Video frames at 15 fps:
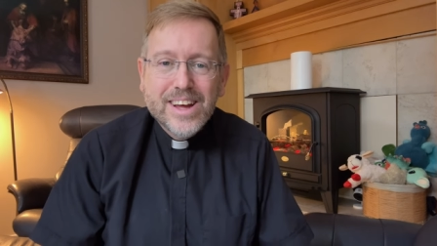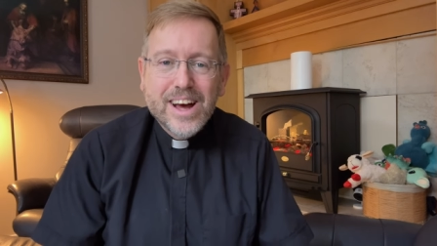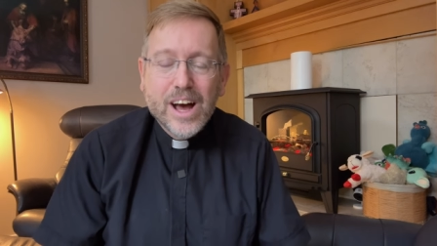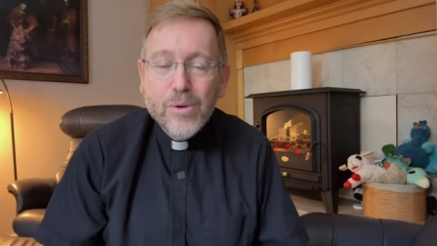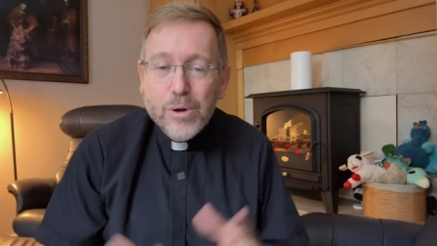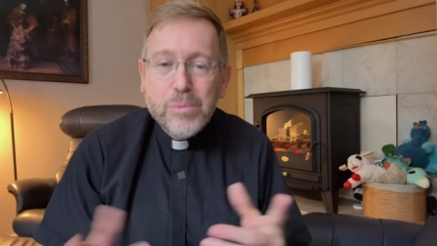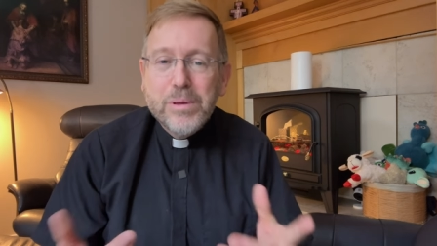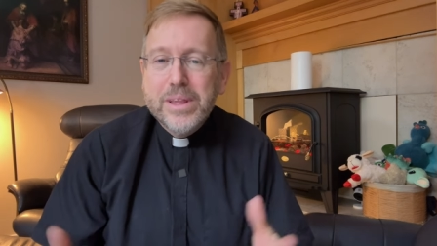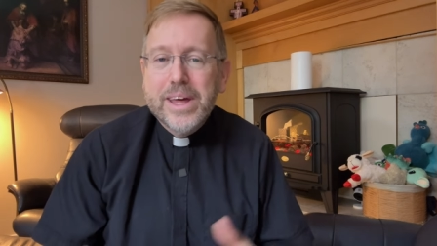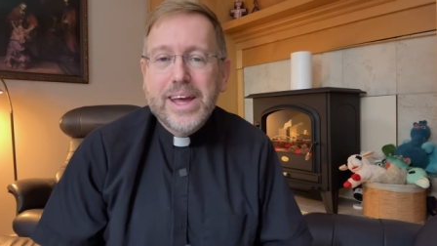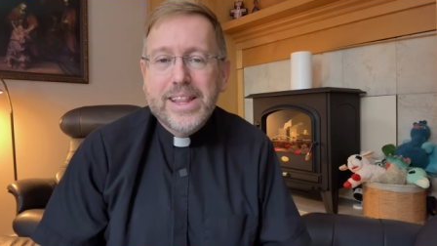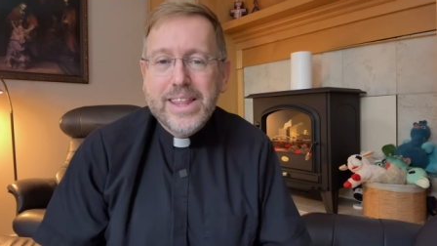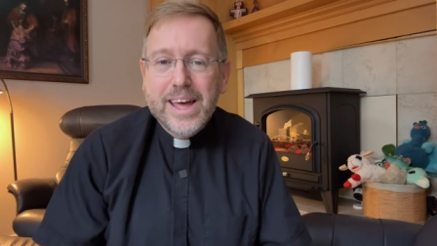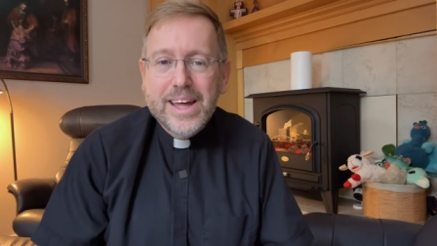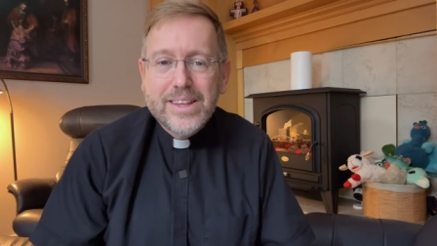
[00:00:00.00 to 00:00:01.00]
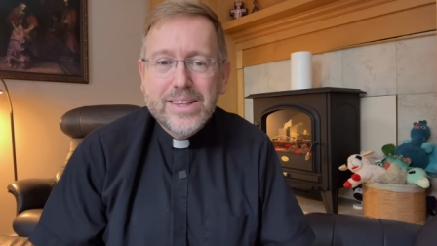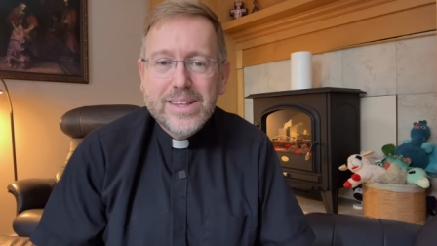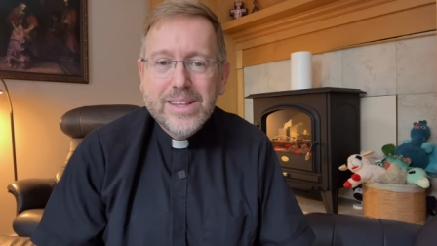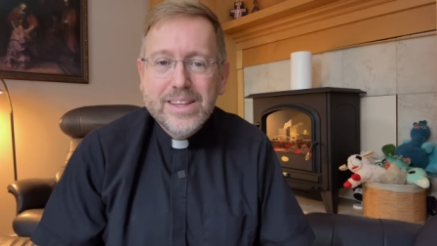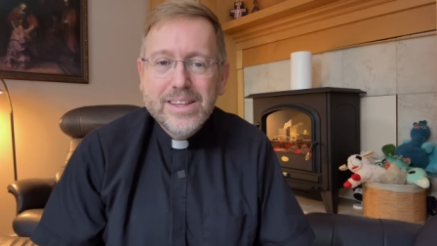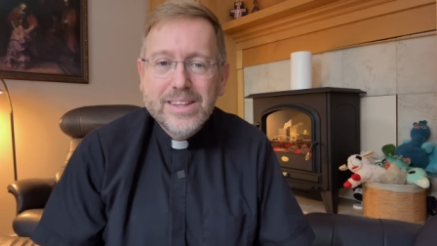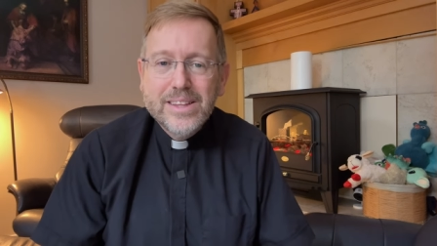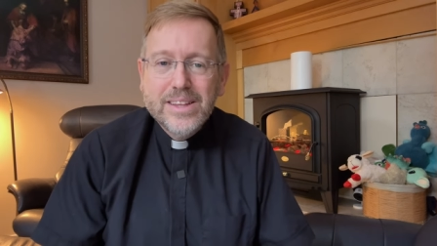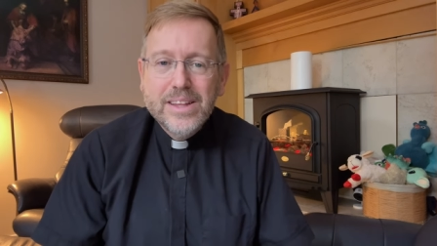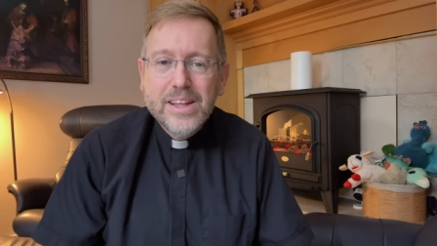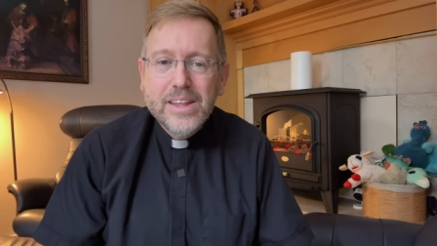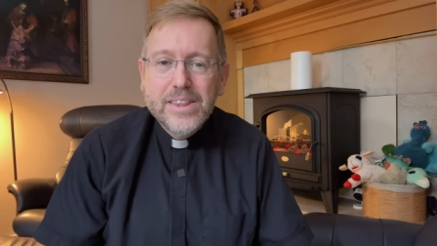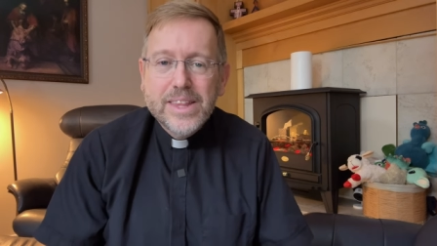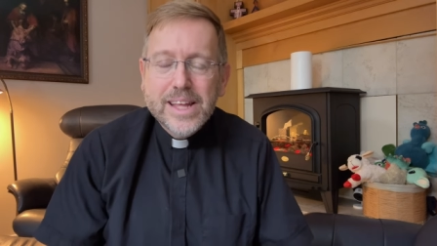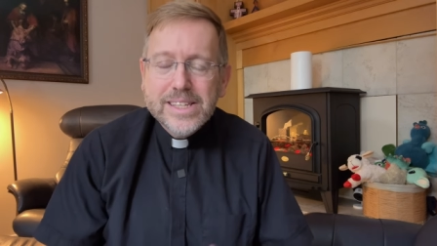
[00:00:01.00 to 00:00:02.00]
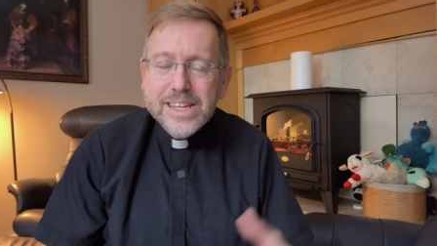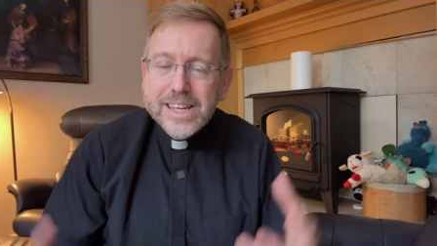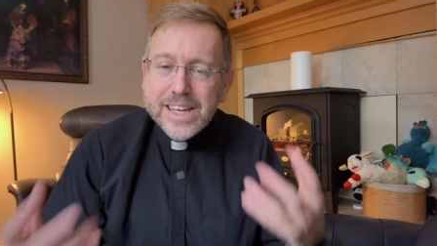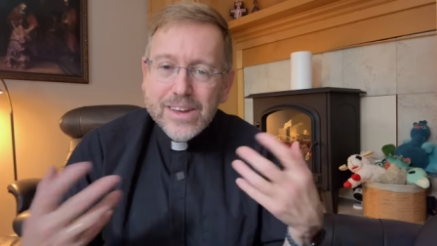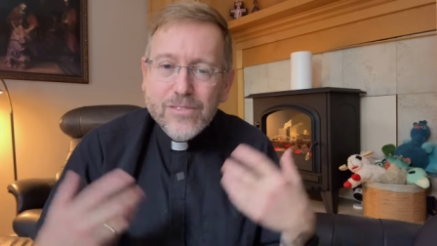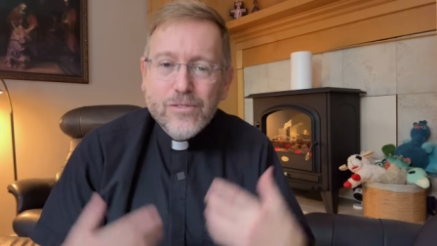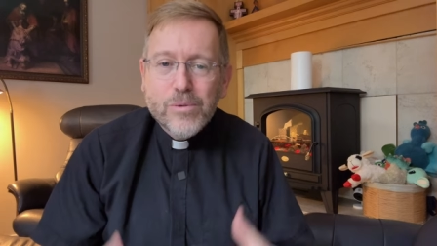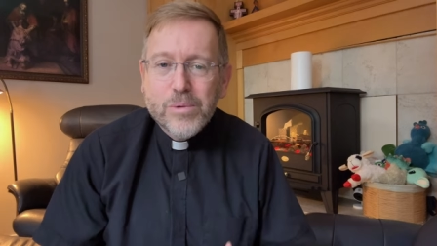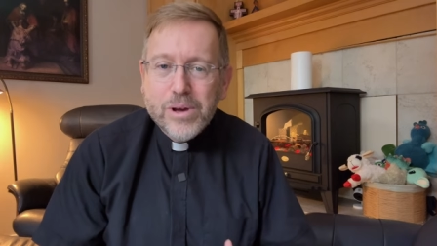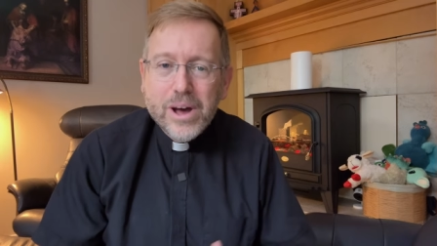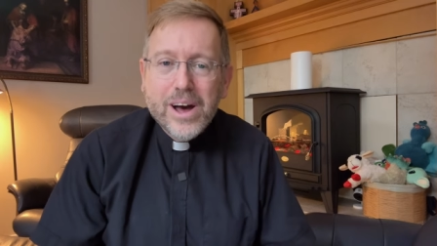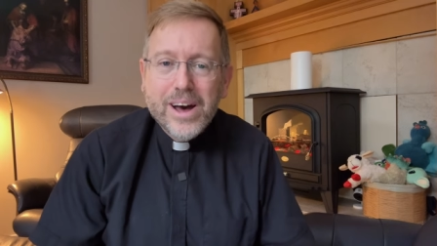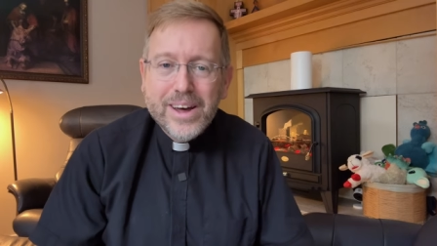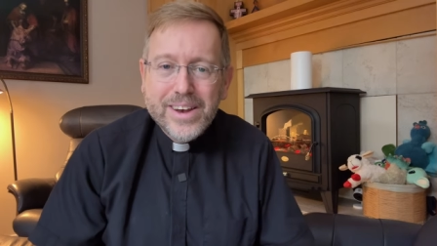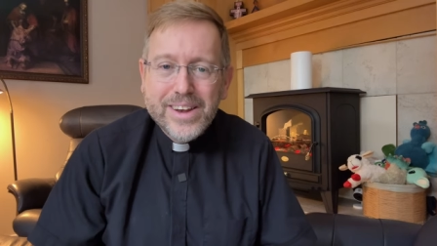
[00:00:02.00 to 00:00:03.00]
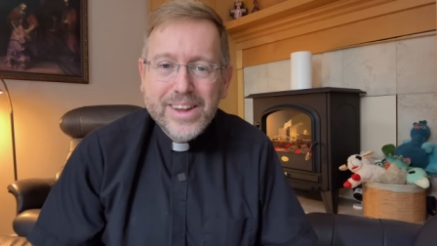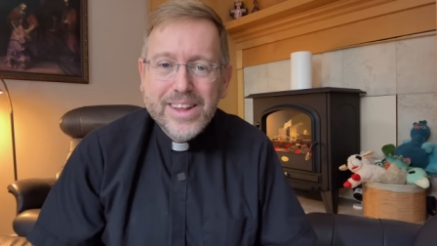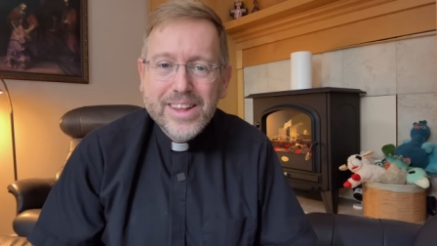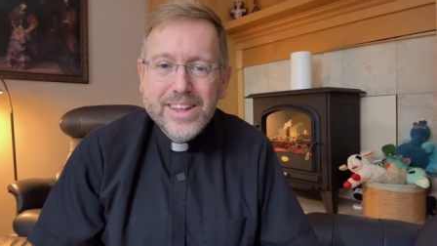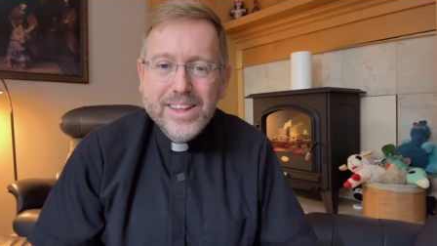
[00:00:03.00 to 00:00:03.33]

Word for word: I want to be like that. That's a gift from God.